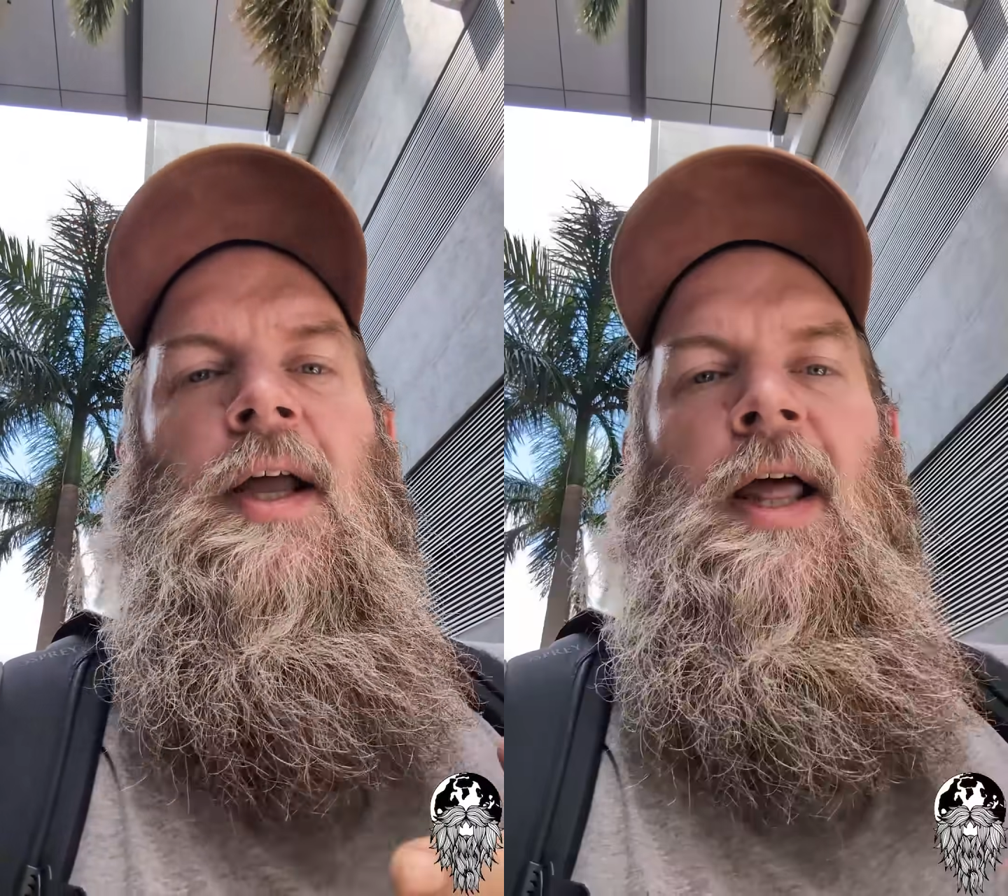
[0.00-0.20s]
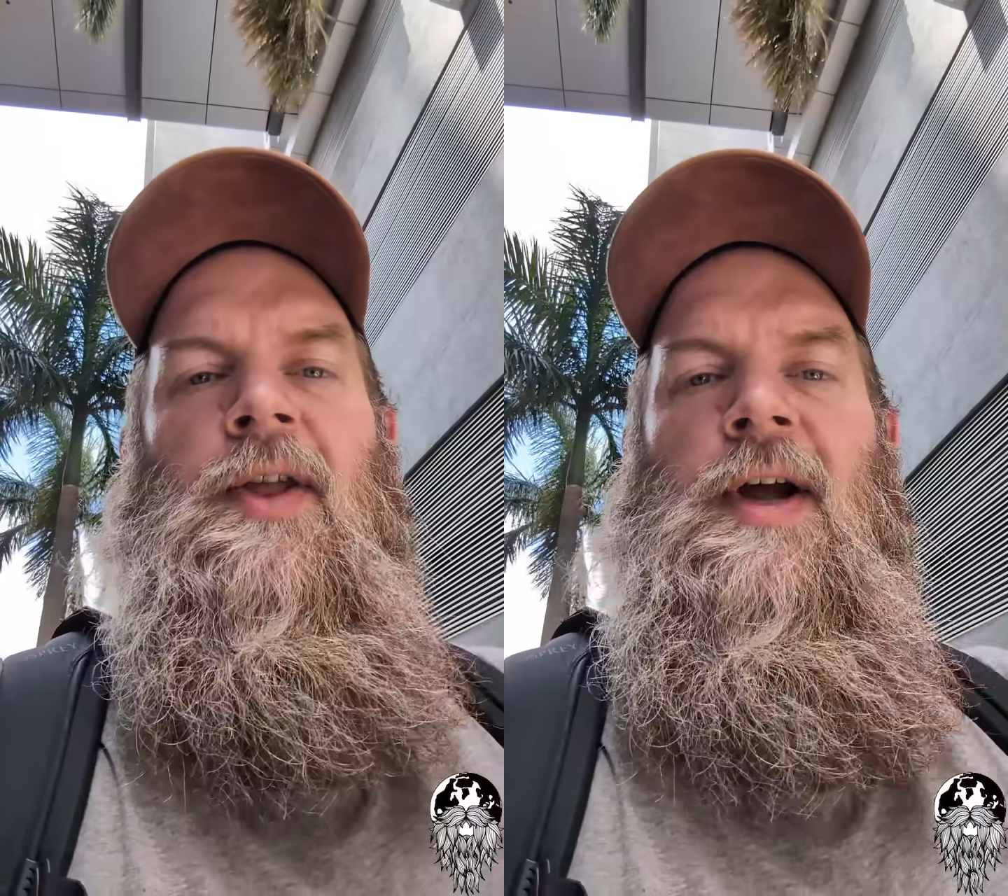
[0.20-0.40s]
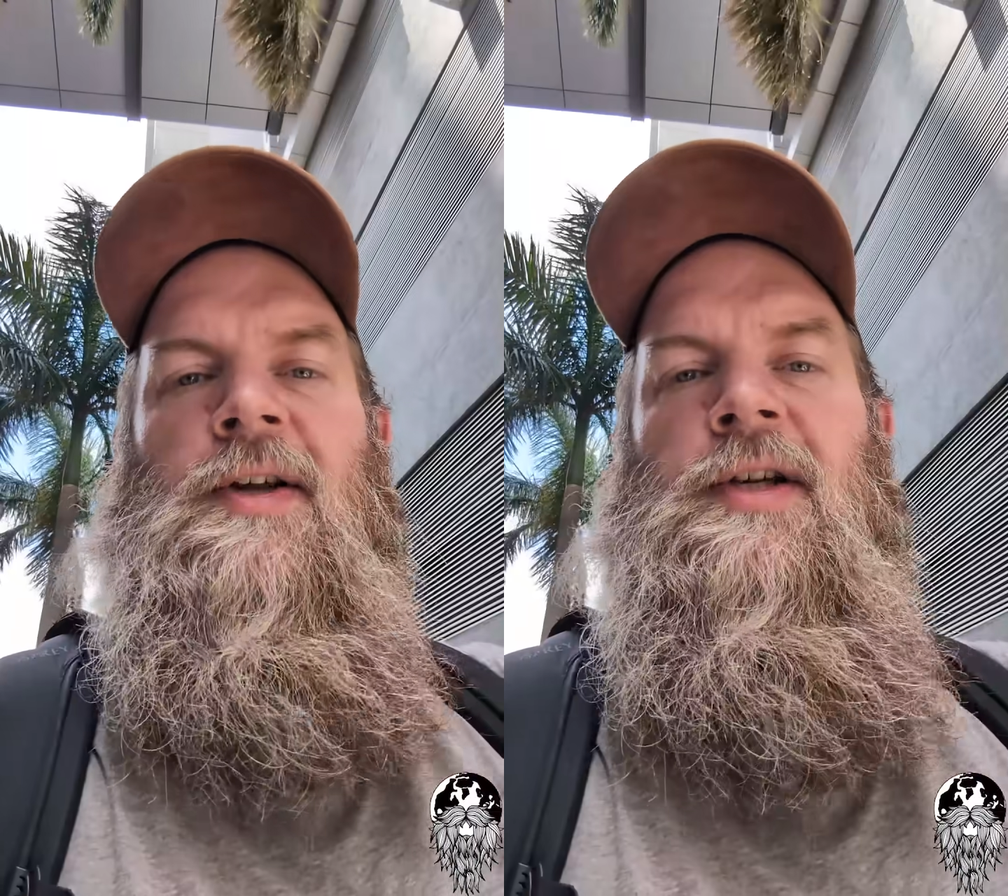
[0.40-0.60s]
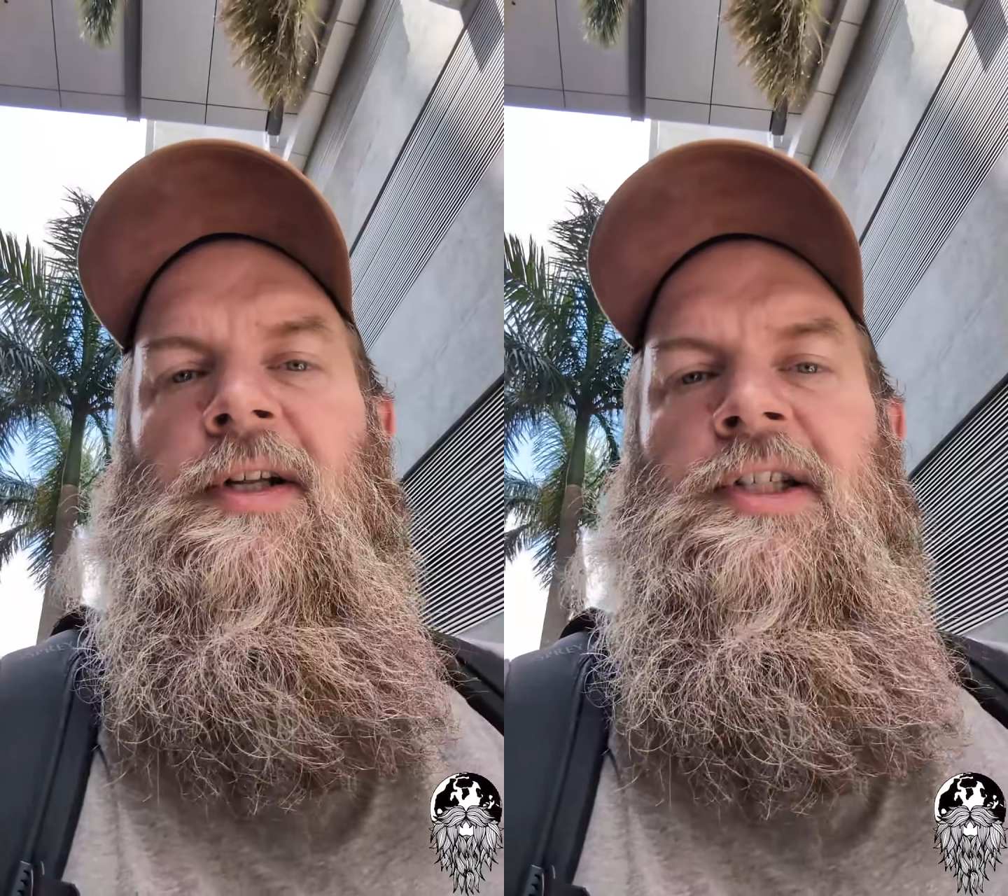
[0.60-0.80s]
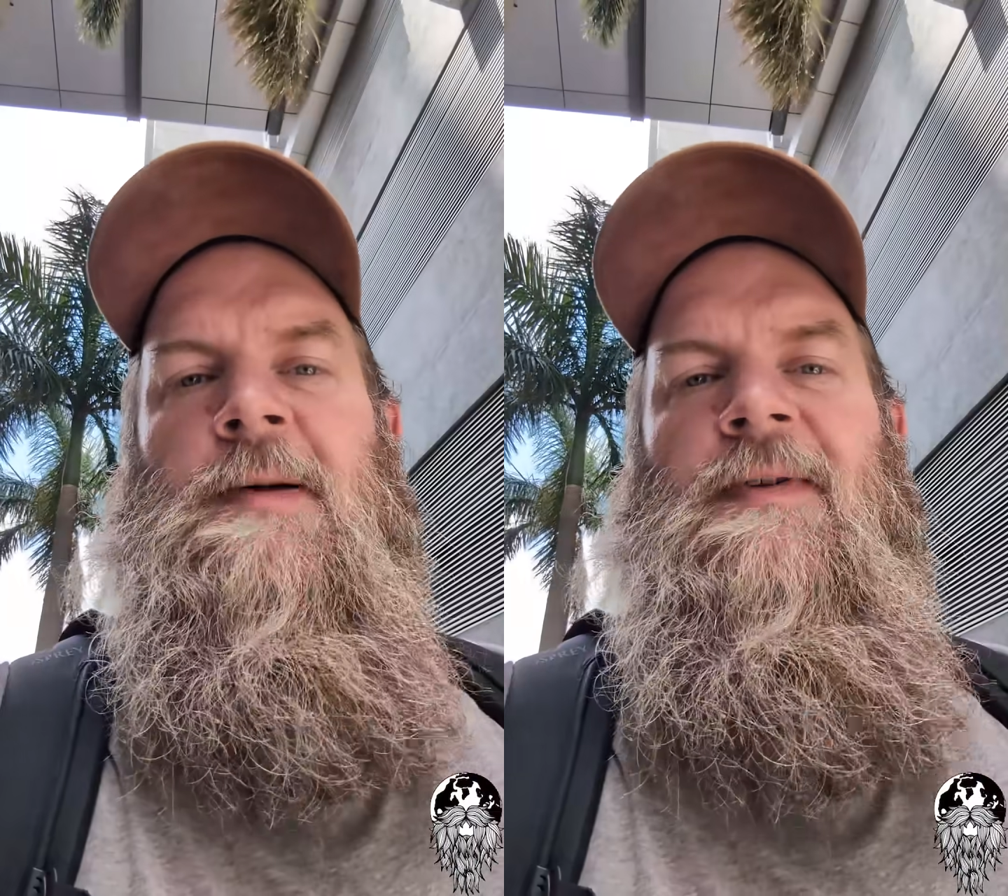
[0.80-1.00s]
and they're actually
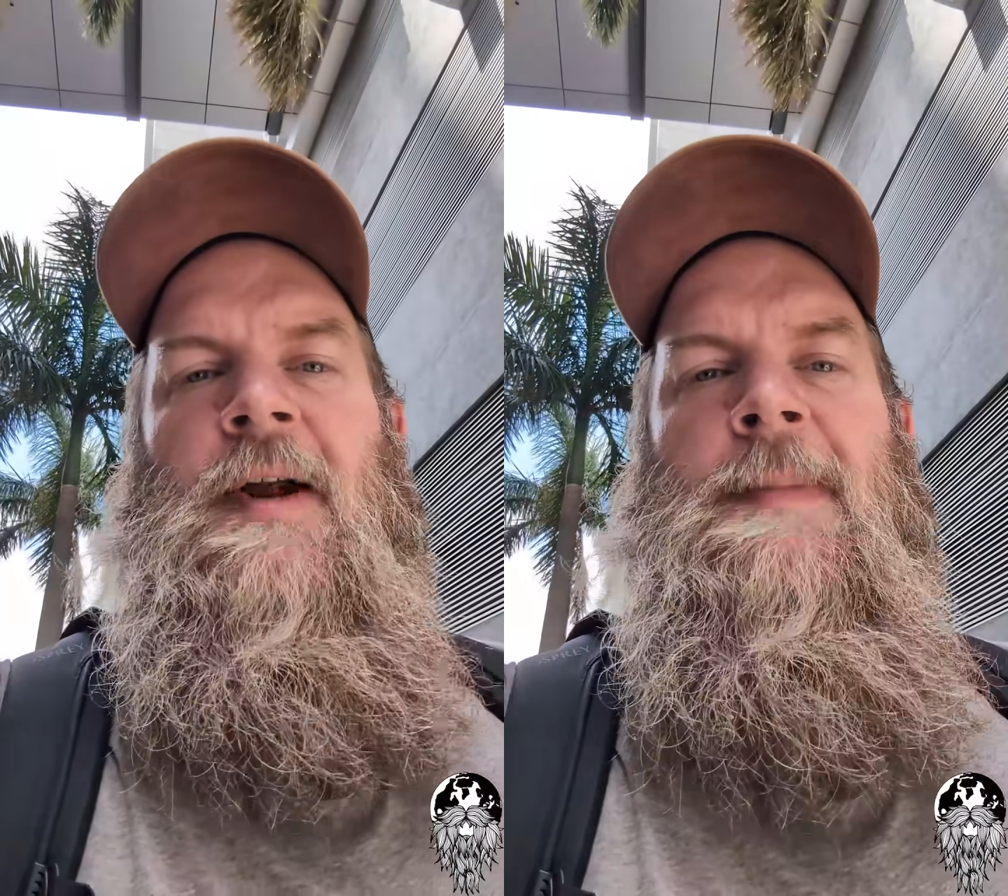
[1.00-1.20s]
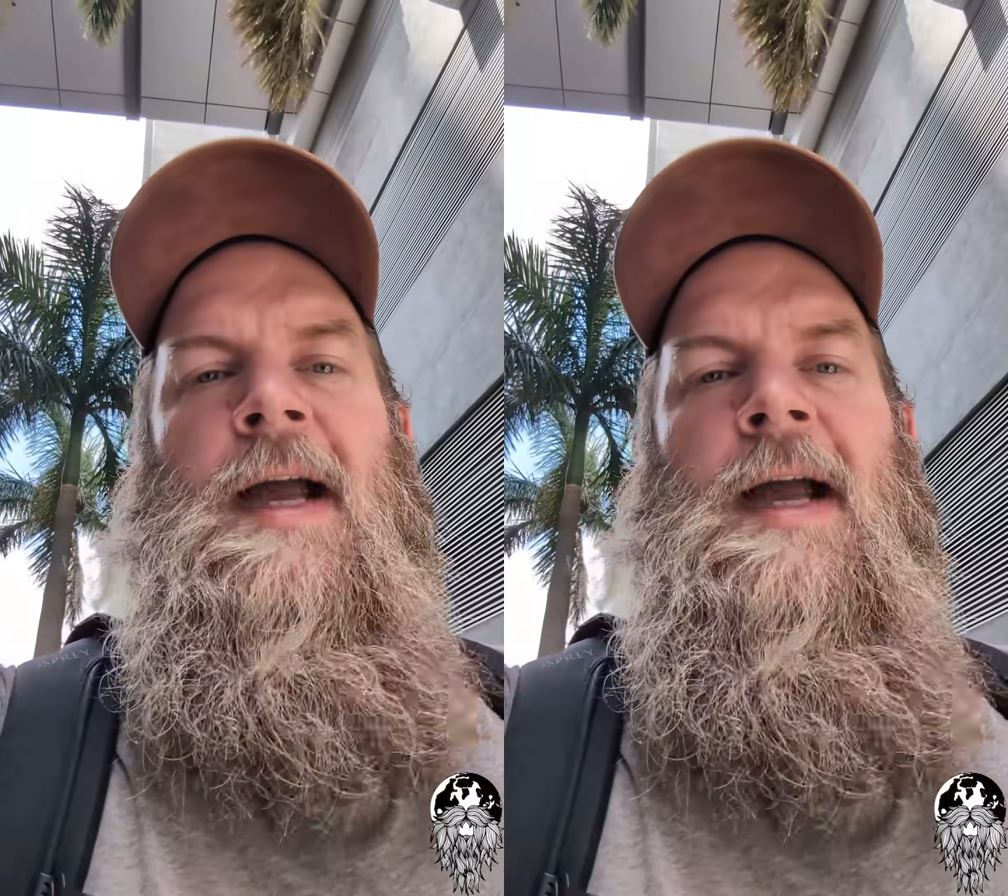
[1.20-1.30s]
going to ship it right